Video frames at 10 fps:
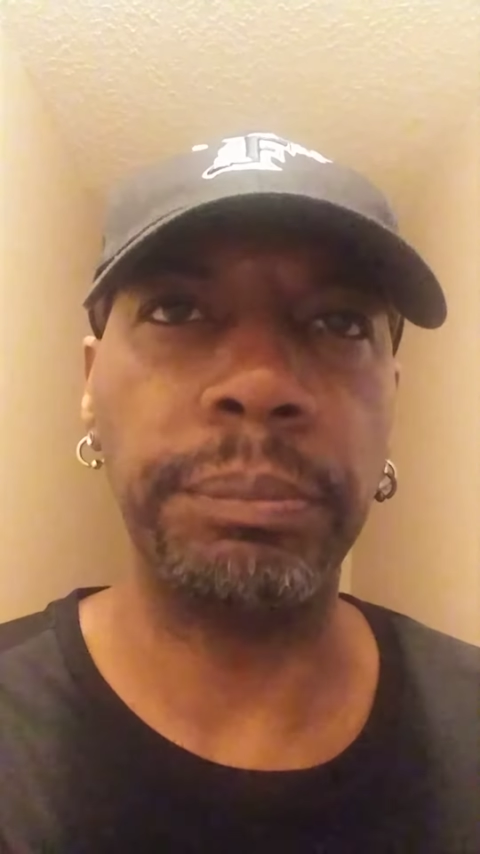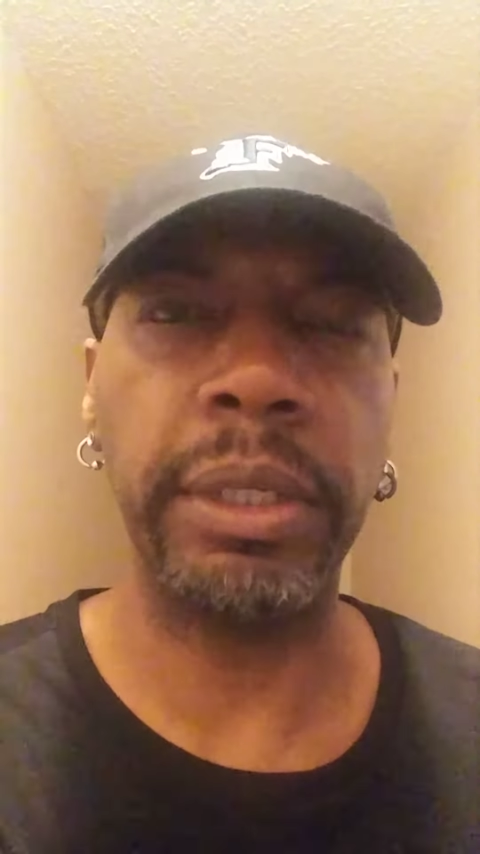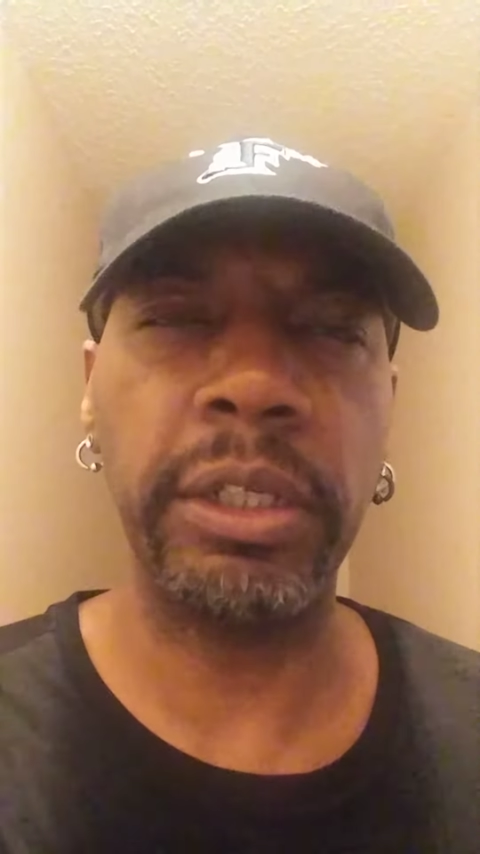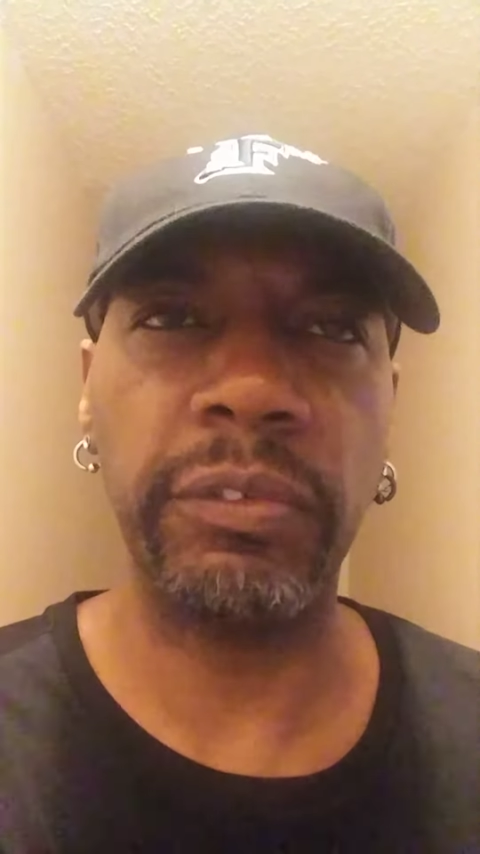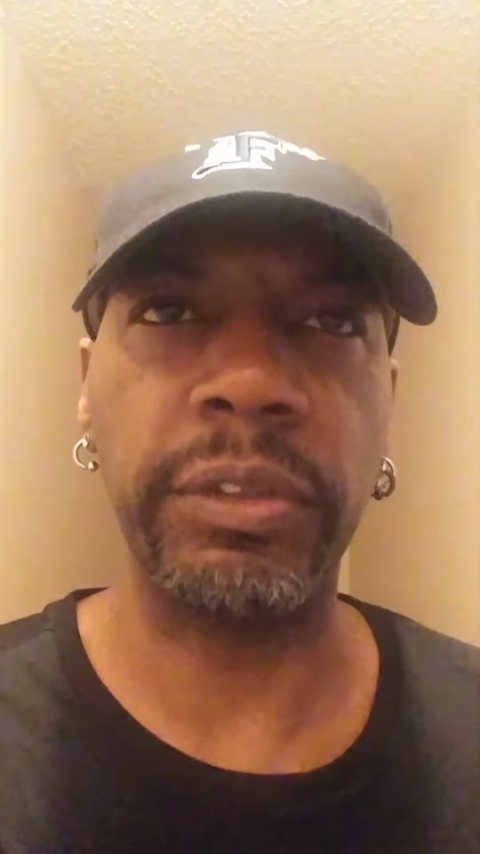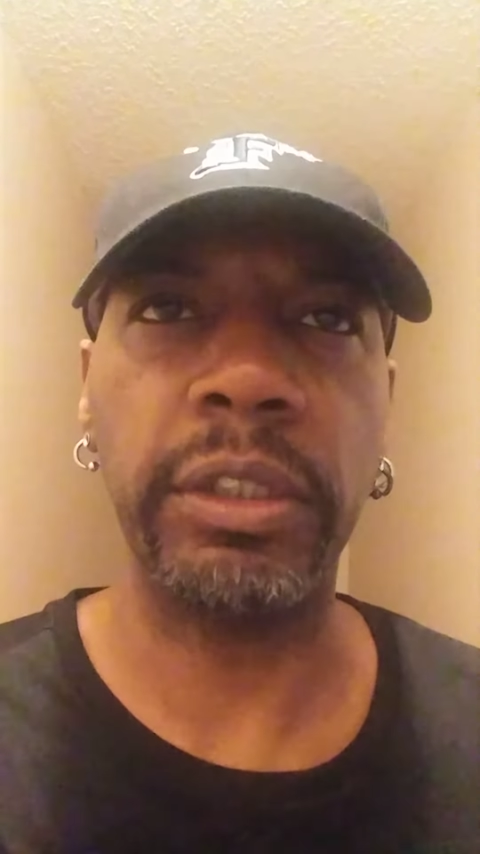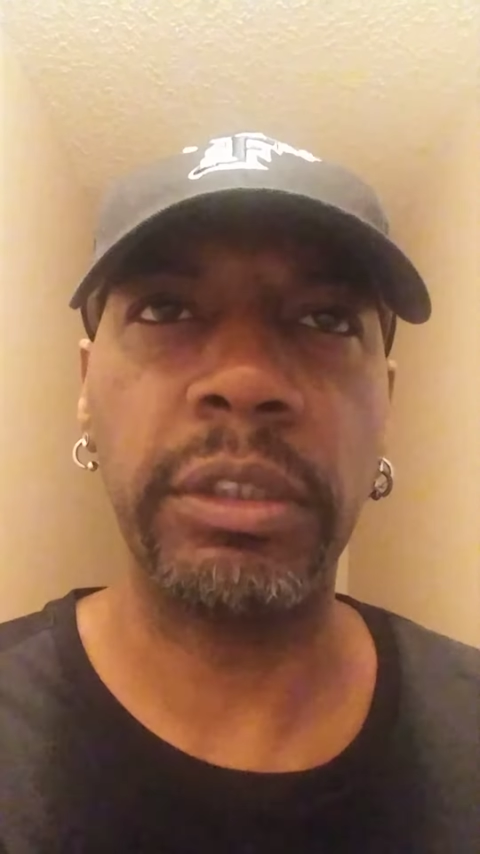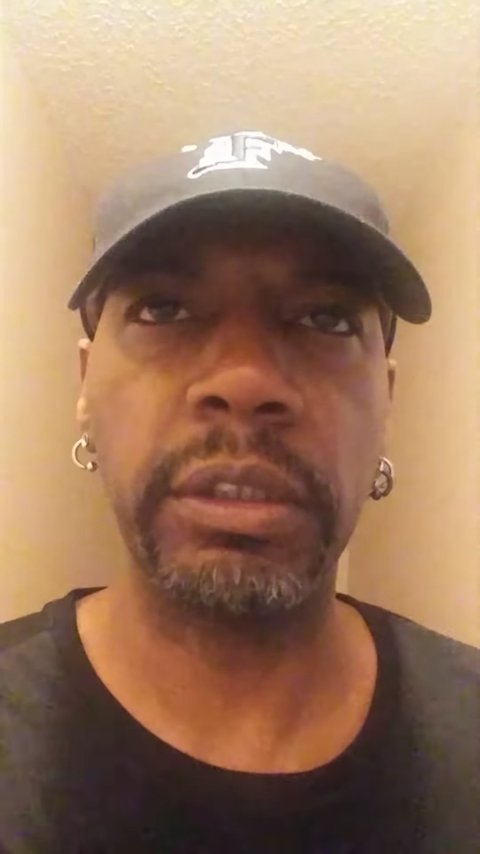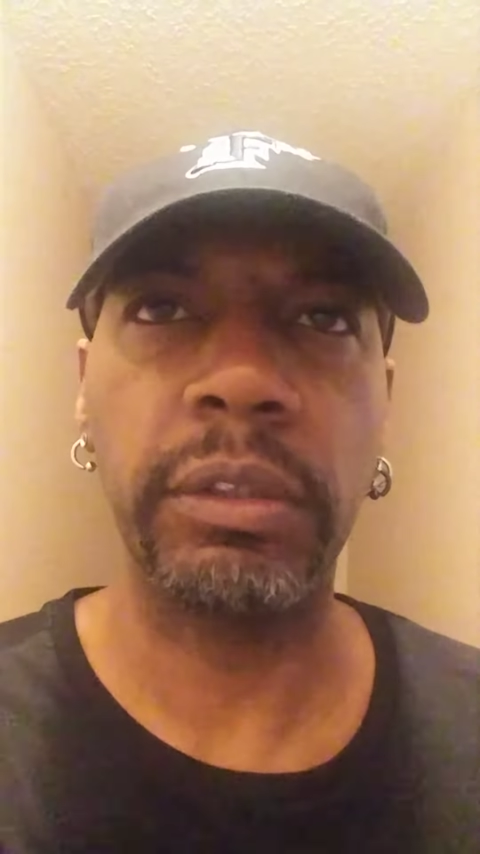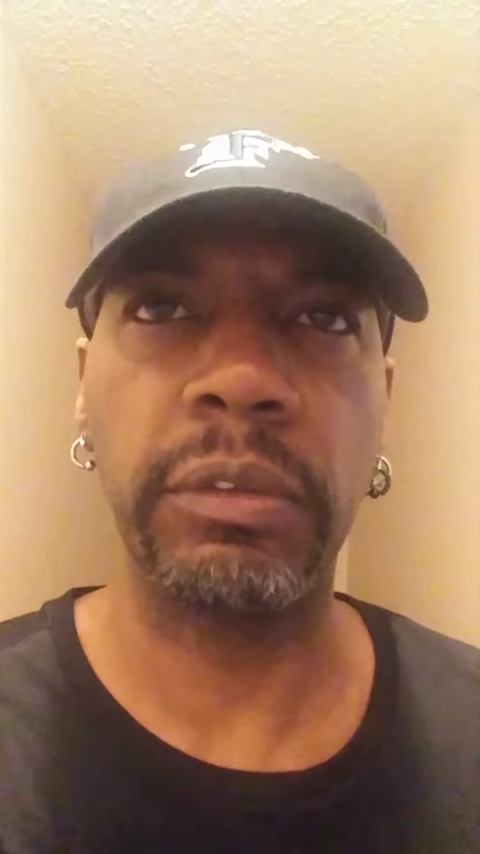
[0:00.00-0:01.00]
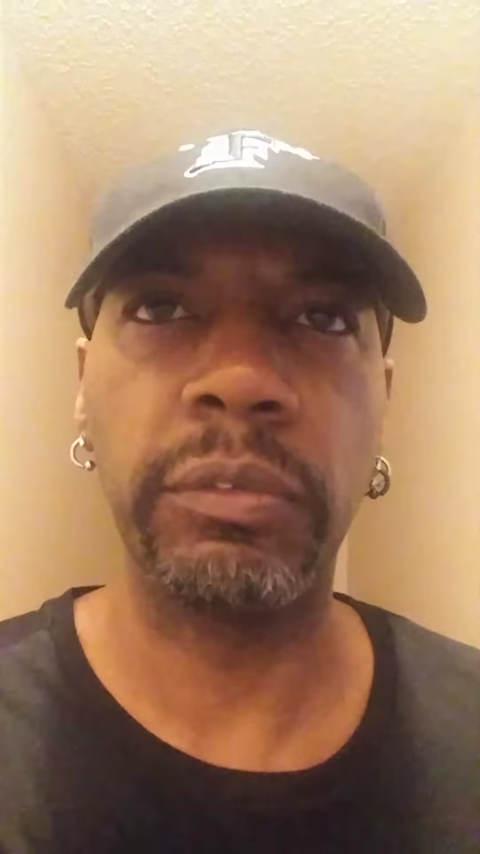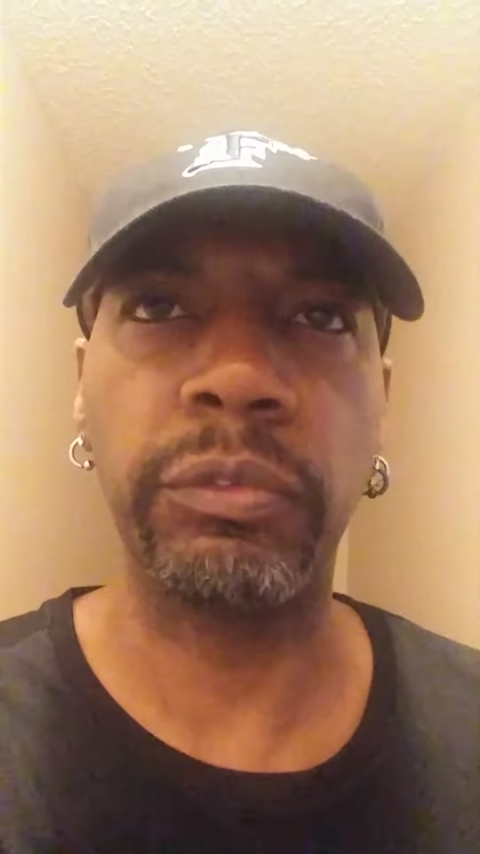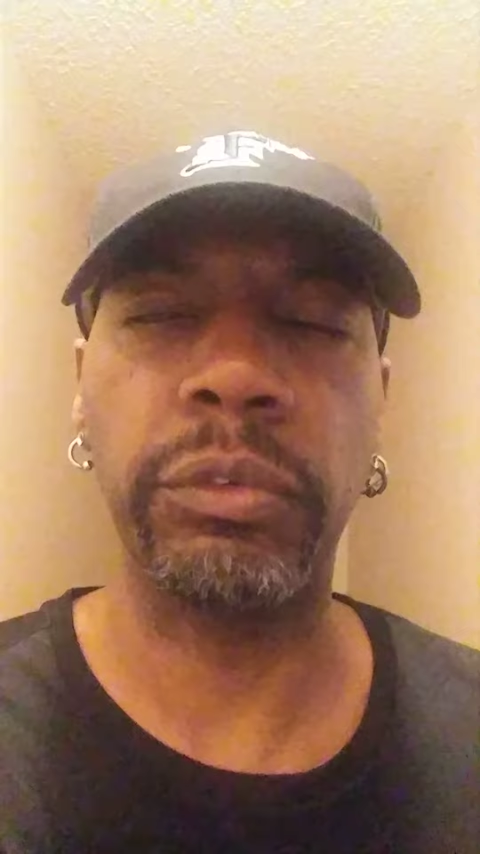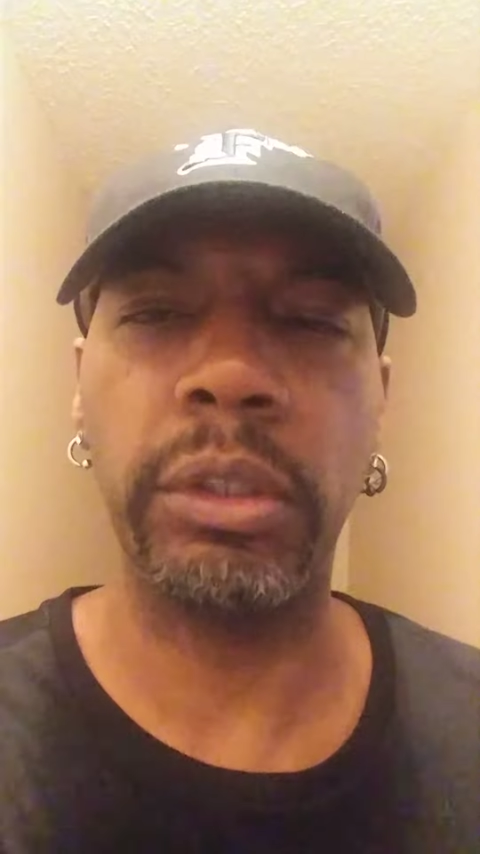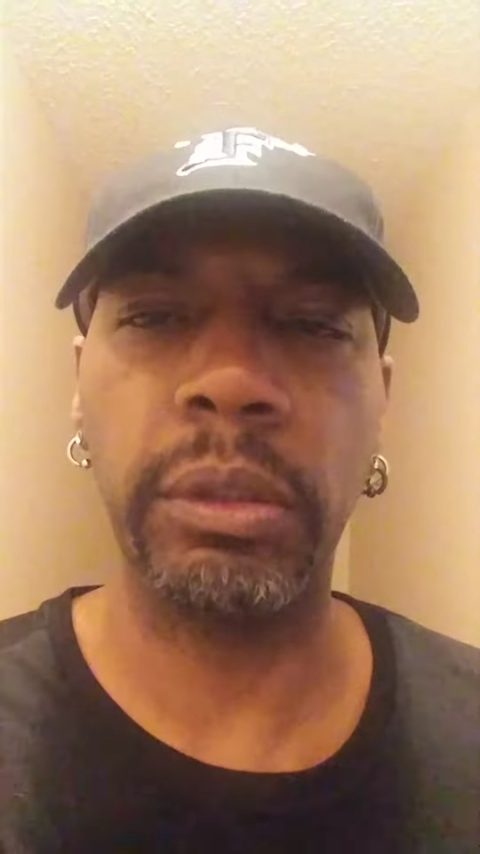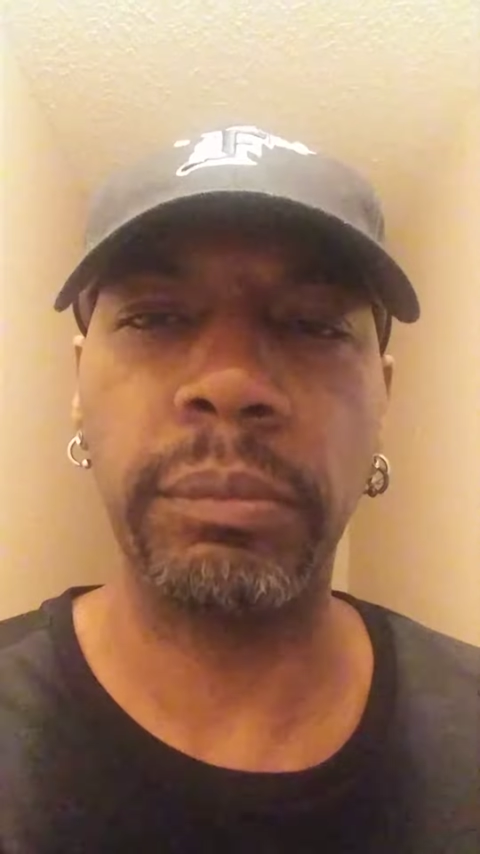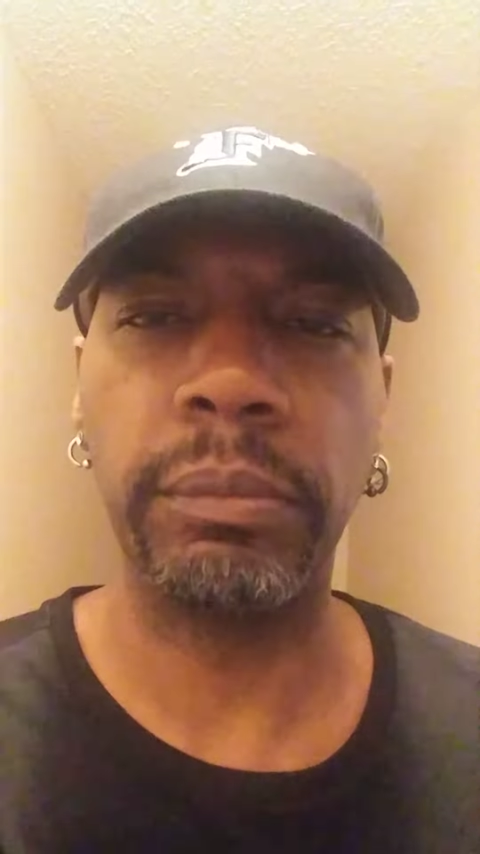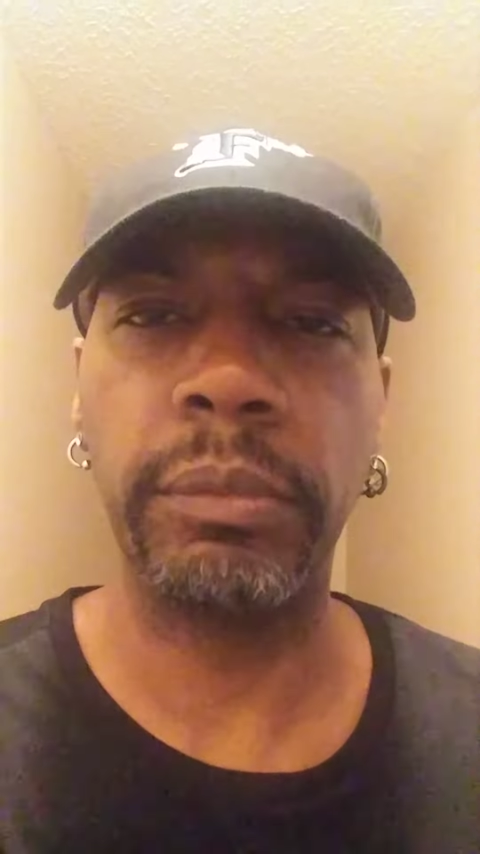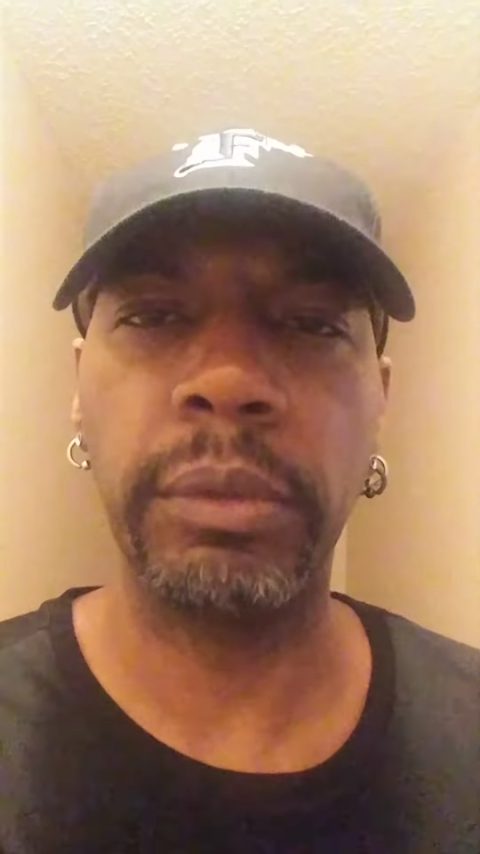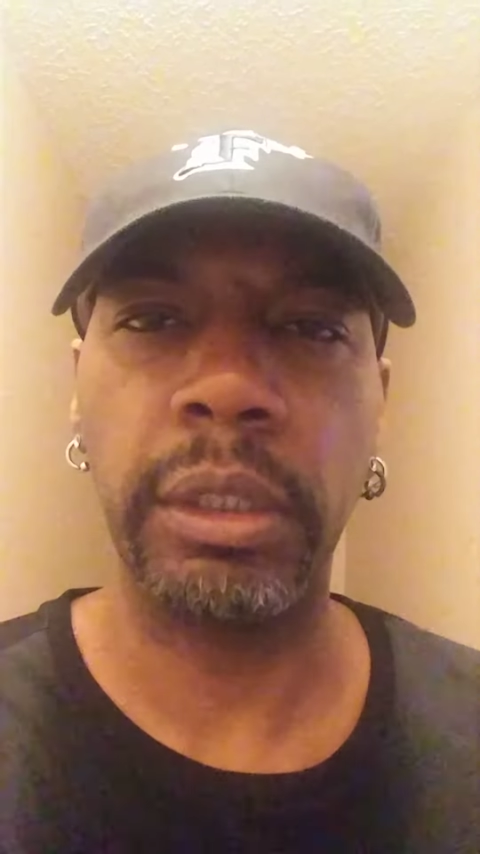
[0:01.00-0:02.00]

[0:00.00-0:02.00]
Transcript: benefit from